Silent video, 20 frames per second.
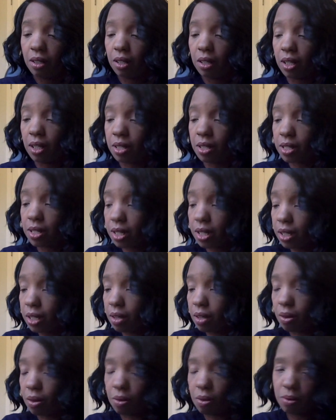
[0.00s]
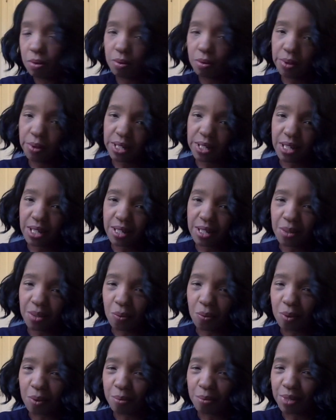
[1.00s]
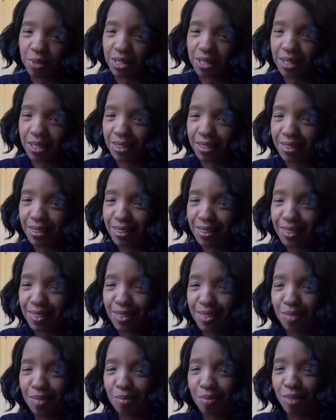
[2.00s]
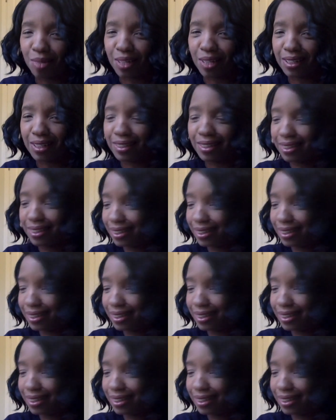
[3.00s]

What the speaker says: And Senegal was less than 1%. That's too bad.